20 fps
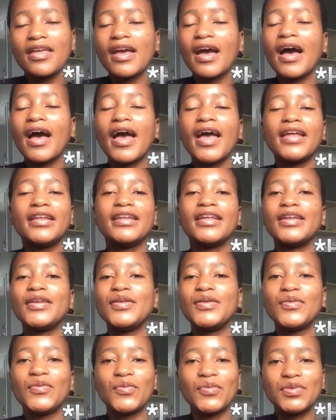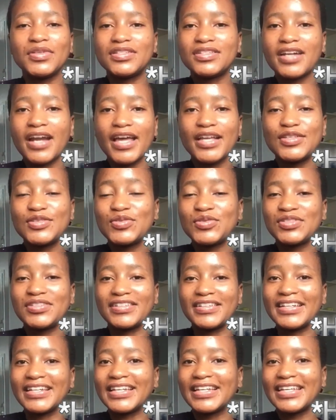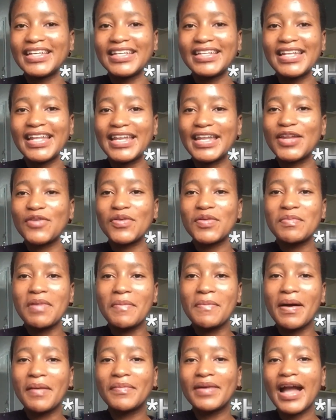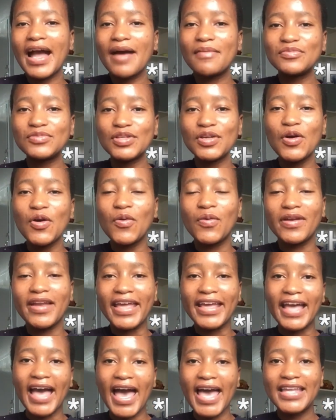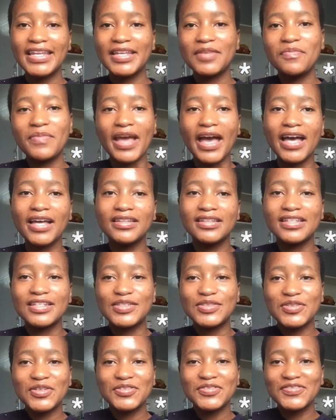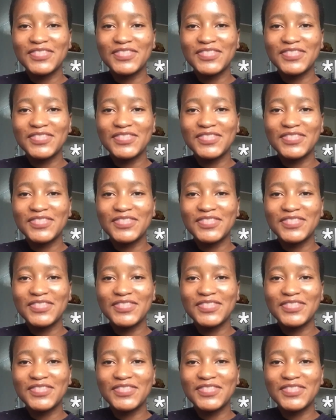Yeah, and then we try to drink it. And then when my mom comes, we like hide it behind the